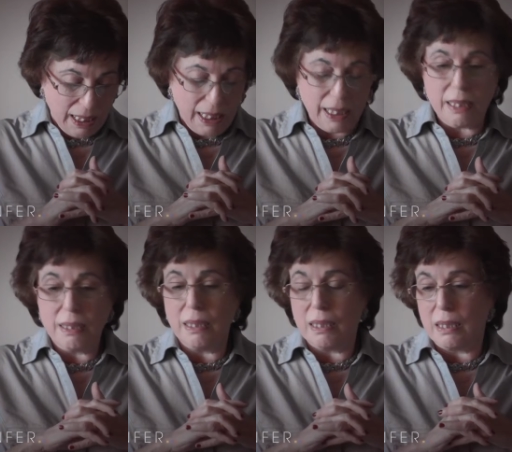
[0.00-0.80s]
he
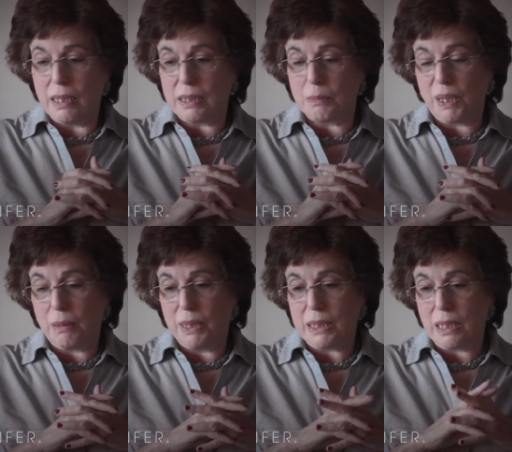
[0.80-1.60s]
did uh,
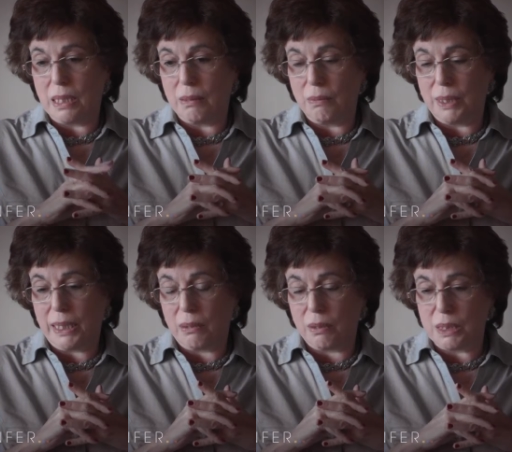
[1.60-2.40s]
experiments on what
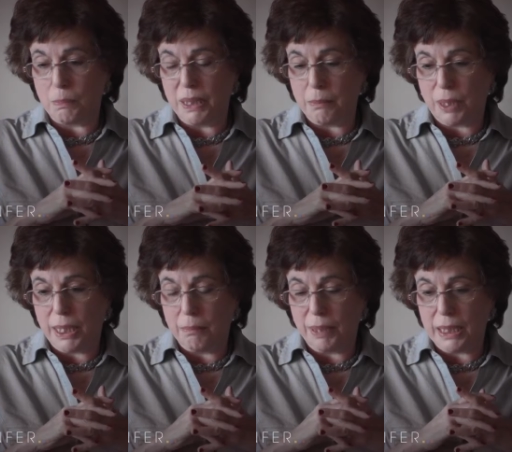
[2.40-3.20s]
they call split
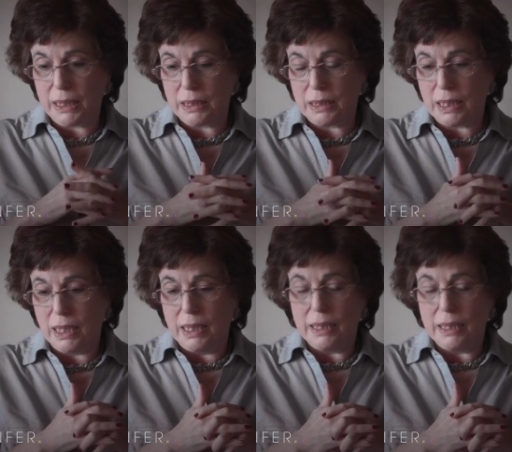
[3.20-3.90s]
brain patients.